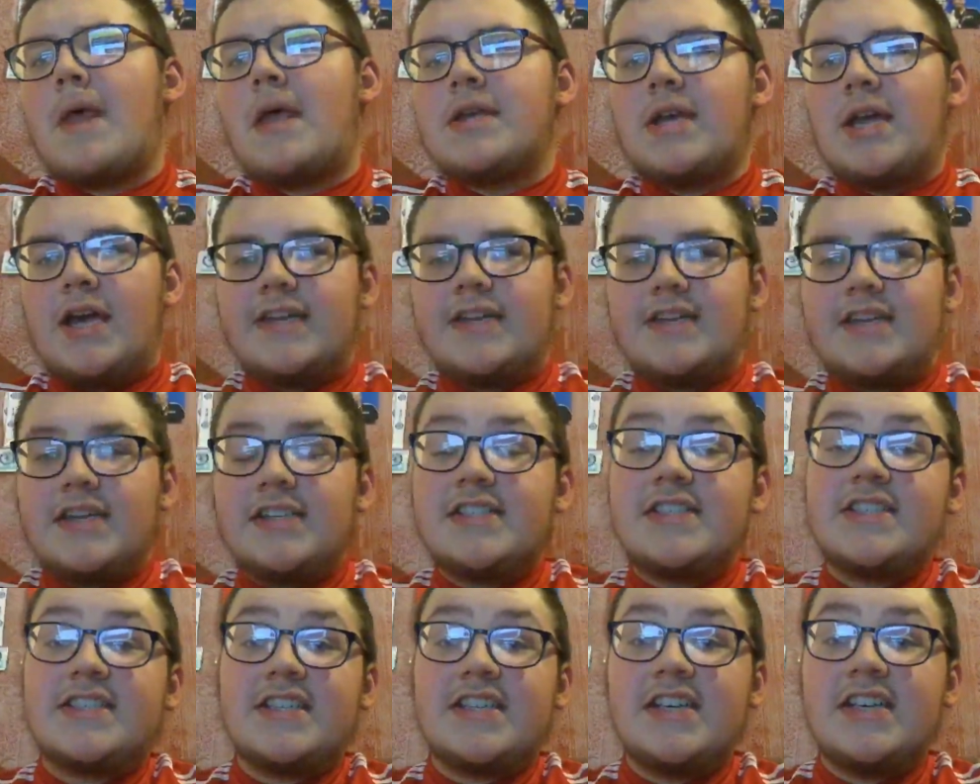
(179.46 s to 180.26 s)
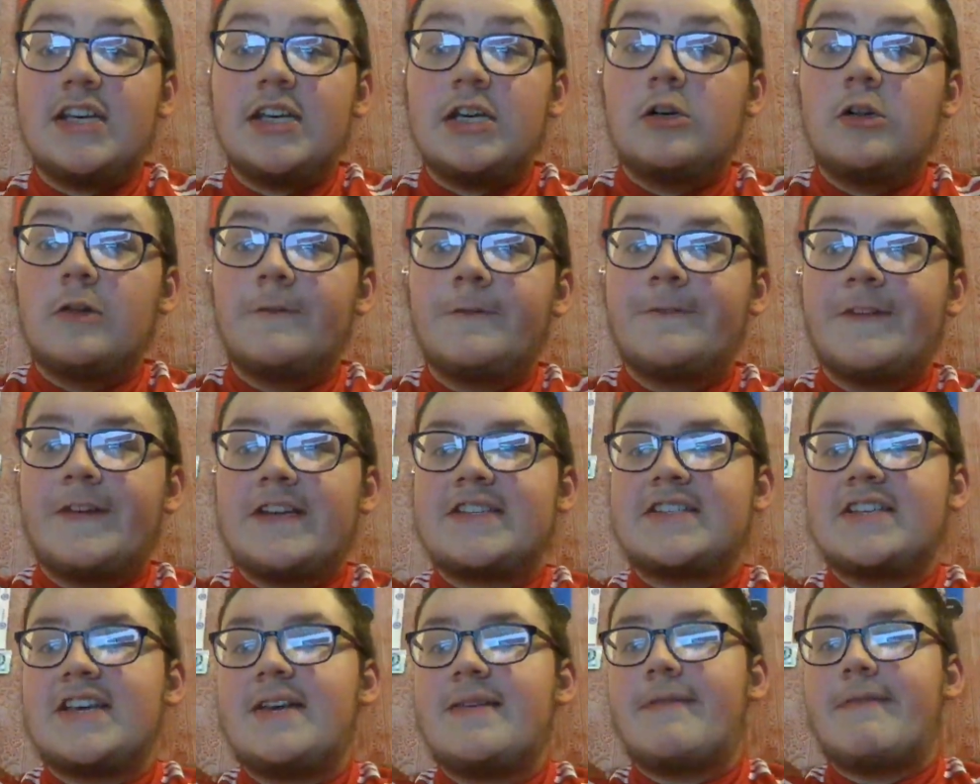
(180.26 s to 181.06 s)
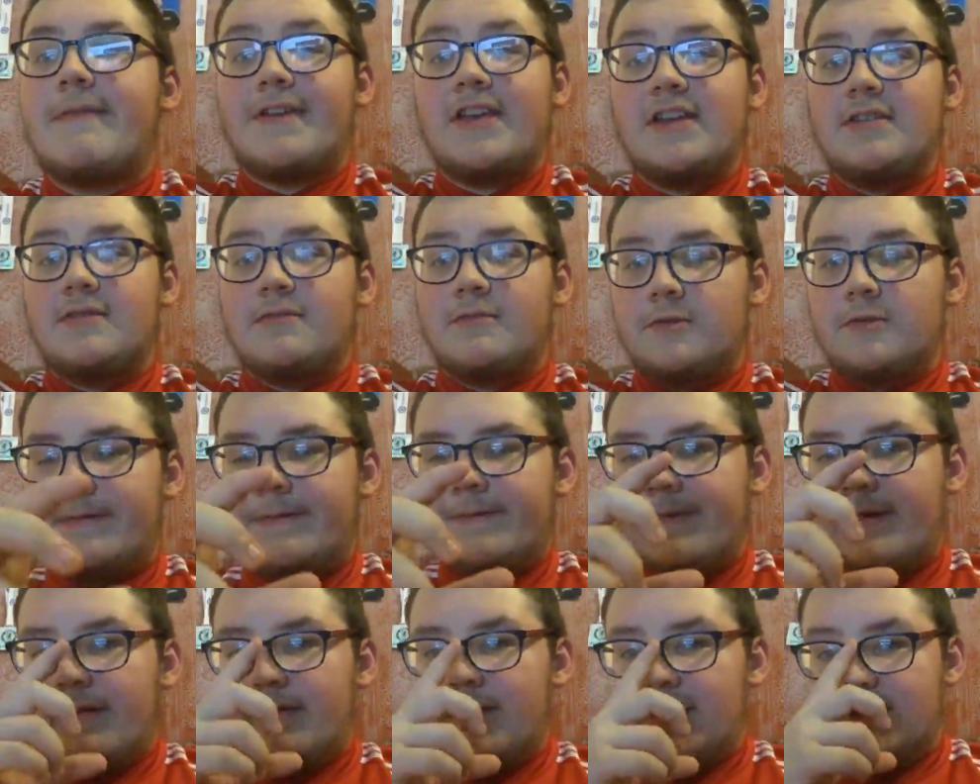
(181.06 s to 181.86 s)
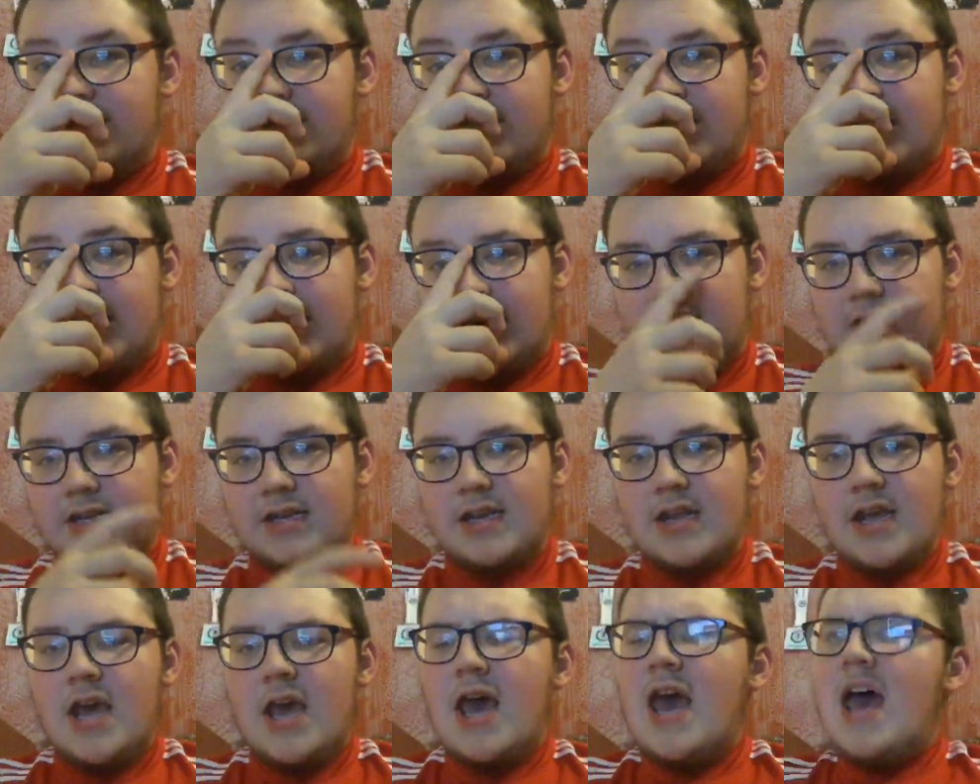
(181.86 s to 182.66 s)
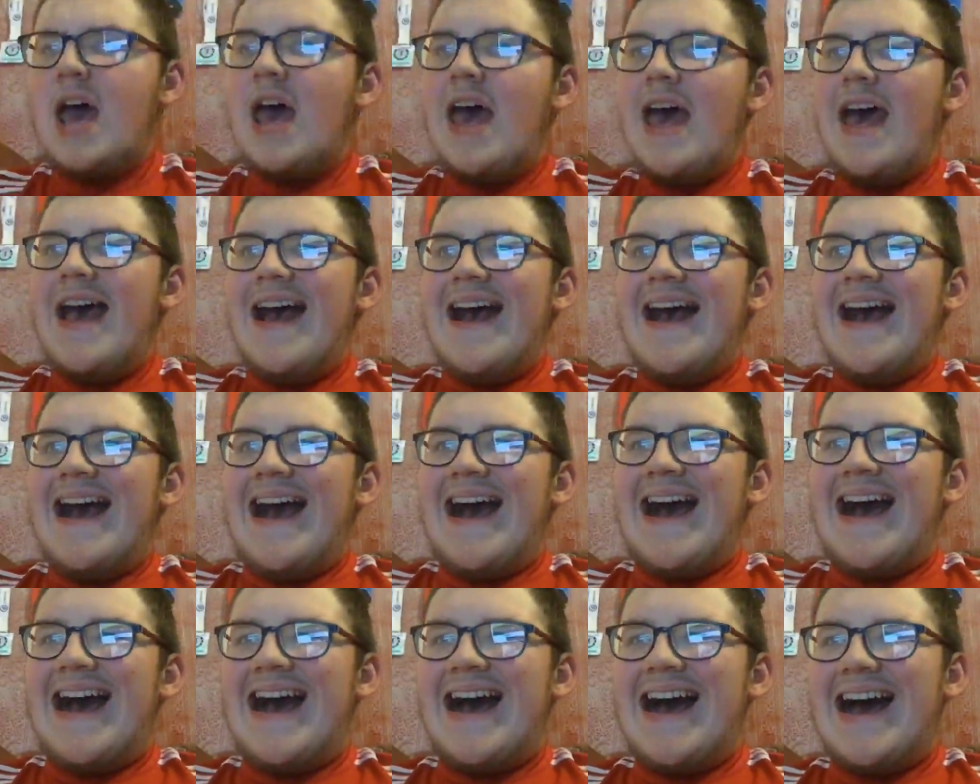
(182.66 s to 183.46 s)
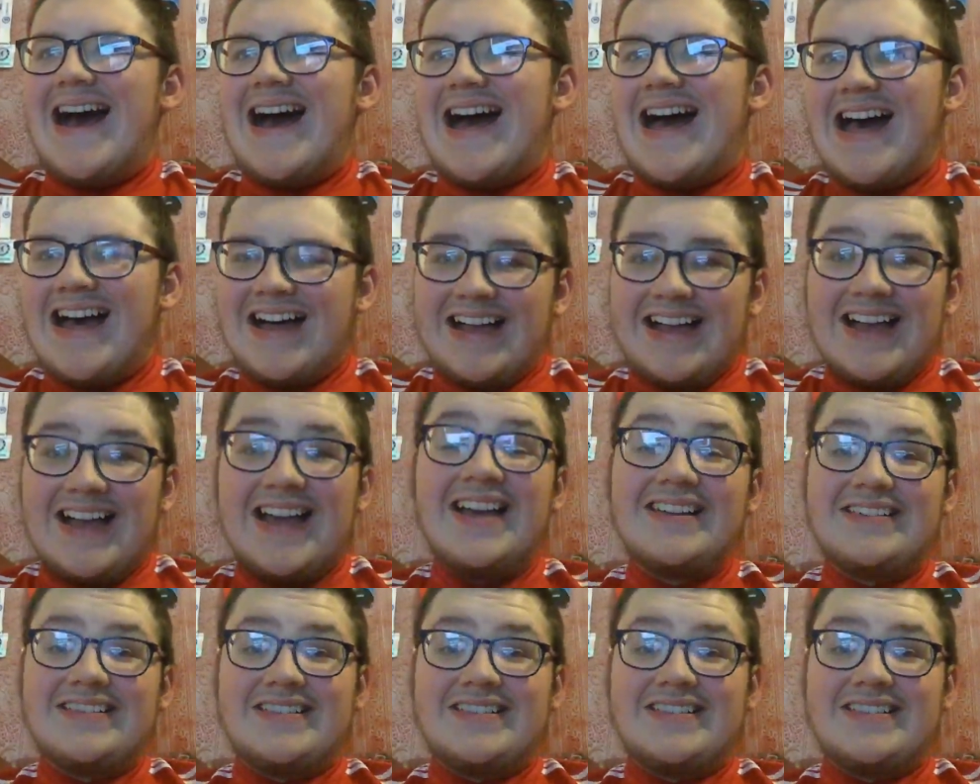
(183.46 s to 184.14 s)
like to see a goal-fest game. I think it would be very entertaining. I can